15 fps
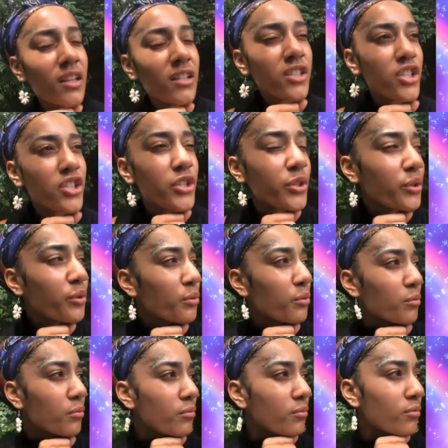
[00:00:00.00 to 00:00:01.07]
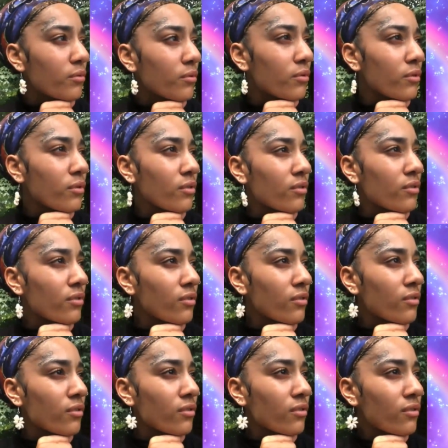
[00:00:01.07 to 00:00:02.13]
It doesn't seem
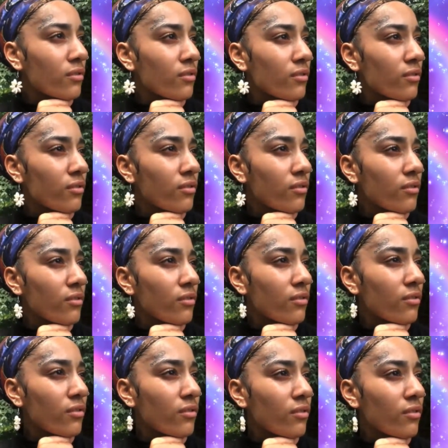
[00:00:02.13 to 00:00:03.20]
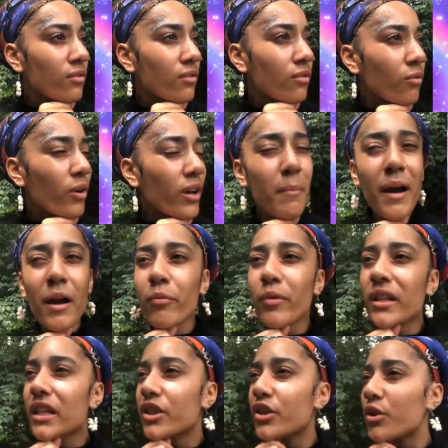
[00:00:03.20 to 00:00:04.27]
or appear at this
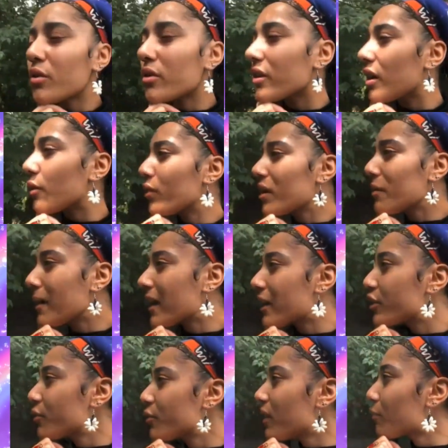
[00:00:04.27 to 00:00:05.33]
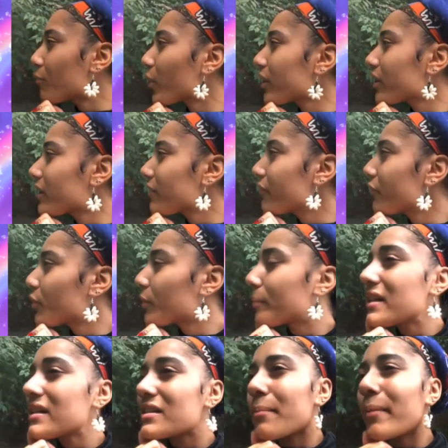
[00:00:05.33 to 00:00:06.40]
time that she is
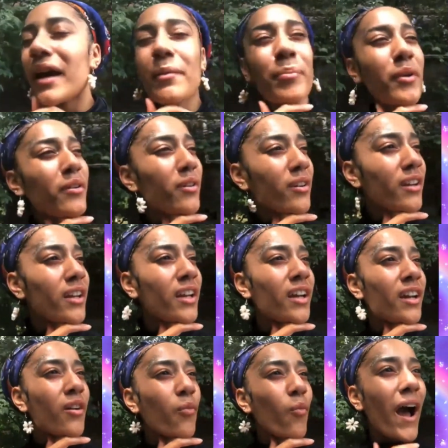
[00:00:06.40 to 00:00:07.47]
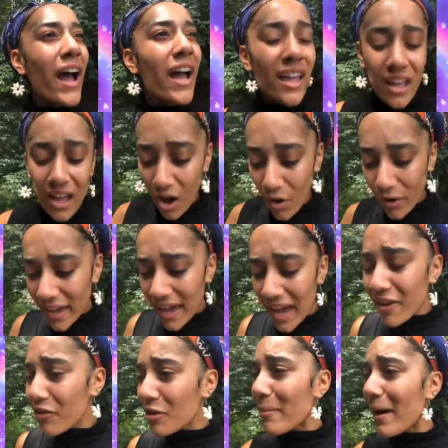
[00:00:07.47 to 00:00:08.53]
there on any type
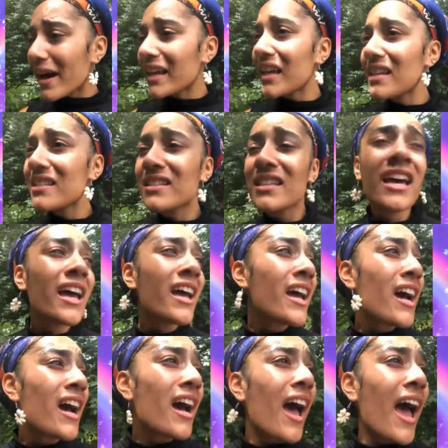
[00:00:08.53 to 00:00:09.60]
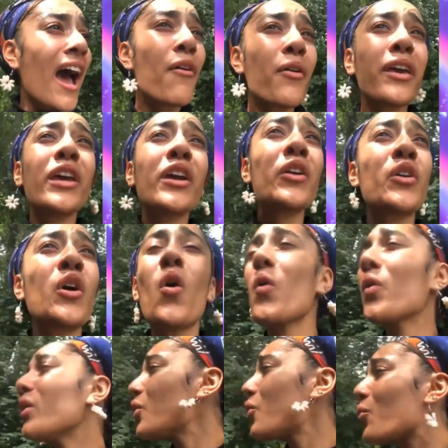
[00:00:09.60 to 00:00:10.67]
of, even from a distant type of
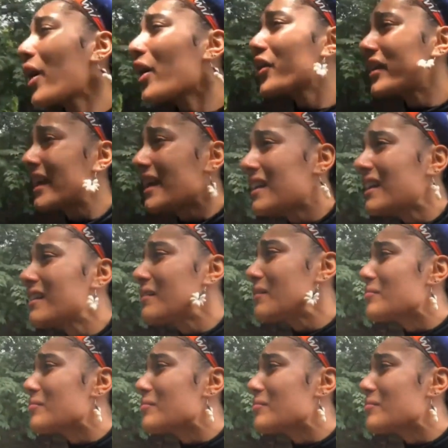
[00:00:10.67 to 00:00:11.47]
force situation.